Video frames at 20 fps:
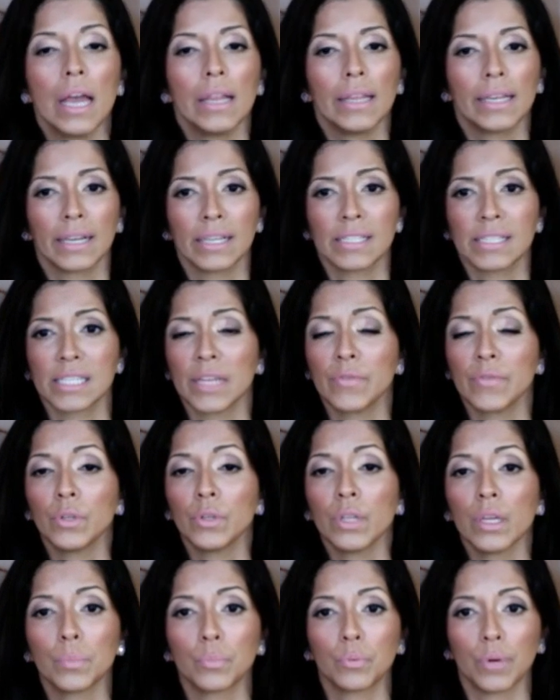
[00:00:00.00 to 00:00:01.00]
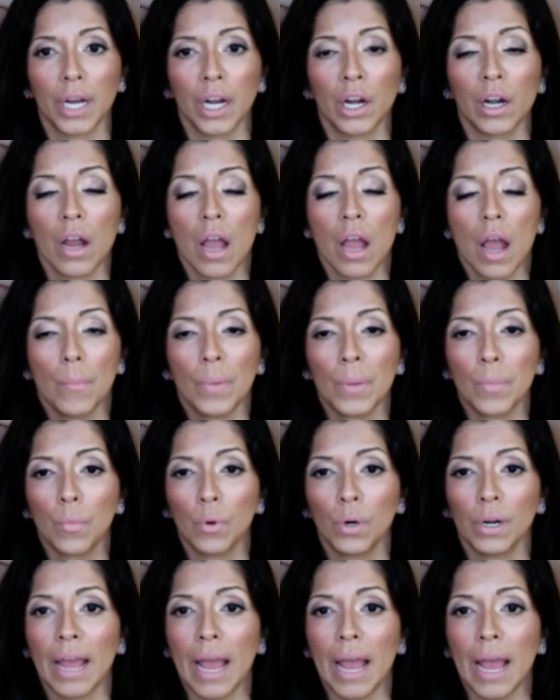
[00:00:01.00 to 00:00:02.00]
Like I said, if you need prayer, be more
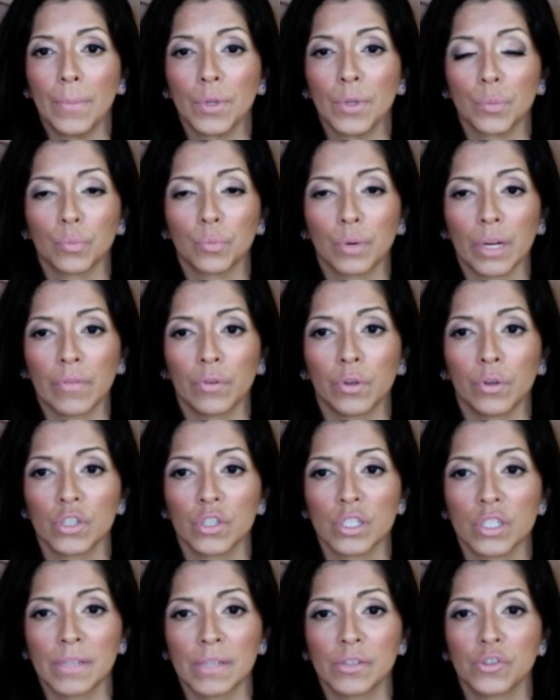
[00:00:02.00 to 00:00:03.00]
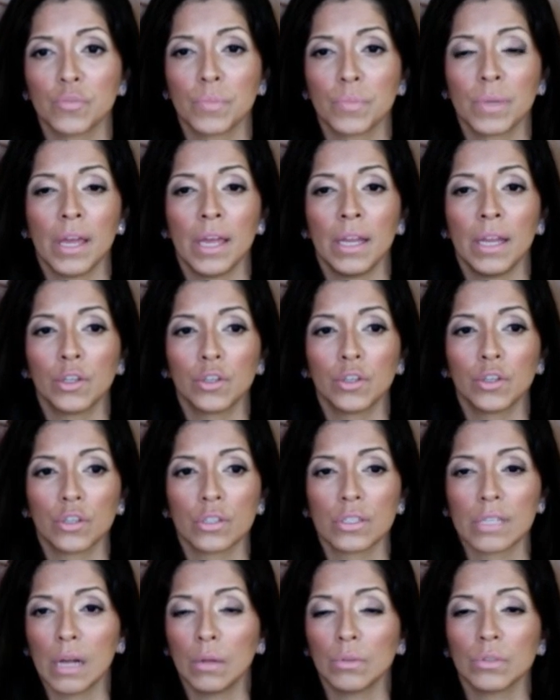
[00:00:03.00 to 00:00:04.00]
than happy to pray for you. Just message me and
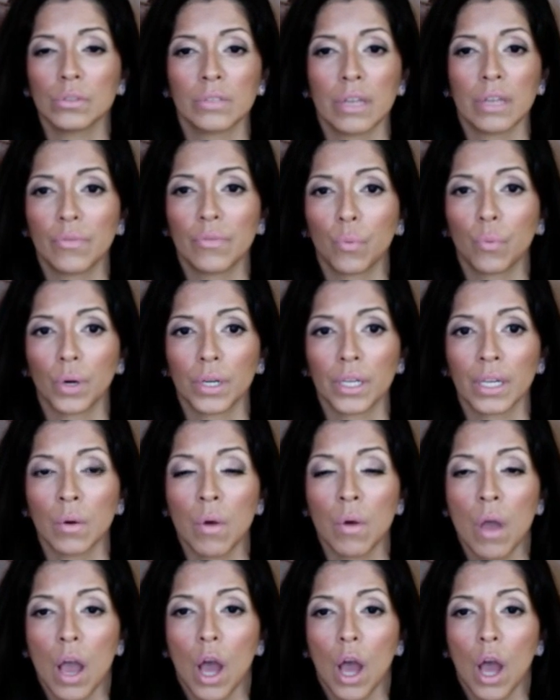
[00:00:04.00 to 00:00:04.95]
just I'll do do that for you.